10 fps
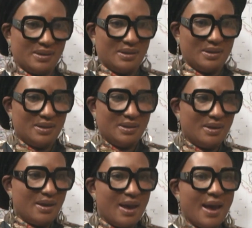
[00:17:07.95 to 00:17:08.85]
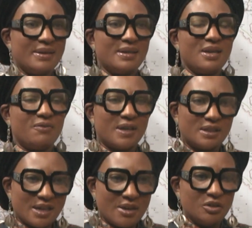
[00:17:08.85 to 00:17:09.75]
And if I
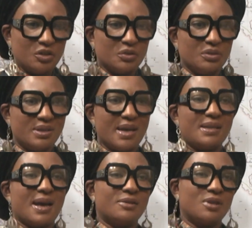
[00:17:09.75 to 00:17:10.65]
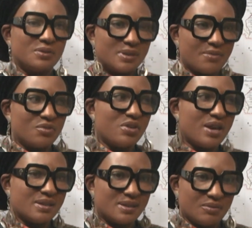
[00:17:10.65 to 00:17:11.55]
tell you that out of
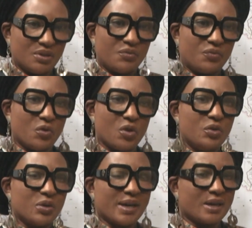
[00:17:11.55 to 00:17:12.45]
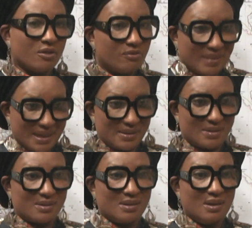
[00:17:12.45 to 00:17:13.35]
774 local
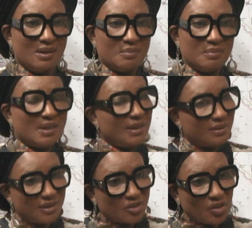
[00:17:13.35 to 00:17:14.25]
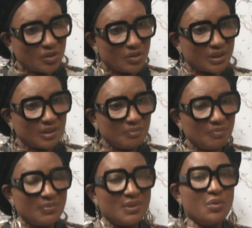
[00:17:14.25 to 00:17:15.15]
governments in this country,
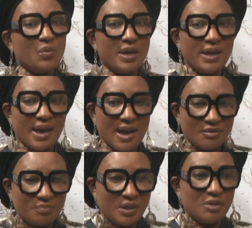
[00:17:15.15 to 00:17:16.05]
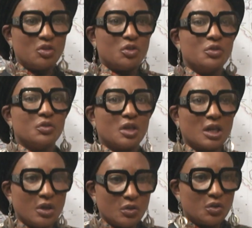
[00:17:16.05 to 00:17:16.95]
we have been to
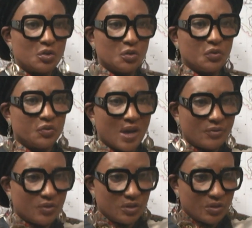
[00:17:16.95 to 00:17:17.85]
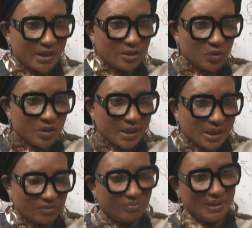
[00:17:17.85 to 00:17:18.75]
close to 500 local
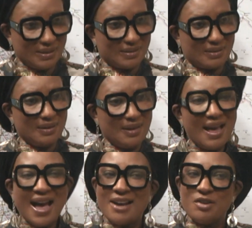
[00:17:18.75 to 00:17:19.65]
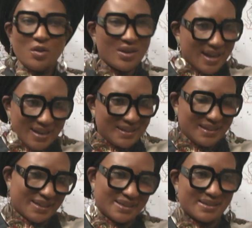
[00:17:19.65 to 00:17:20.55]
governments, and no
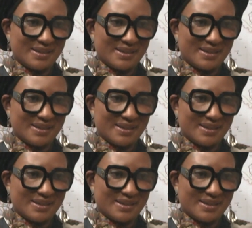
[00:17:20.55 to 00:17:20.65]
candidate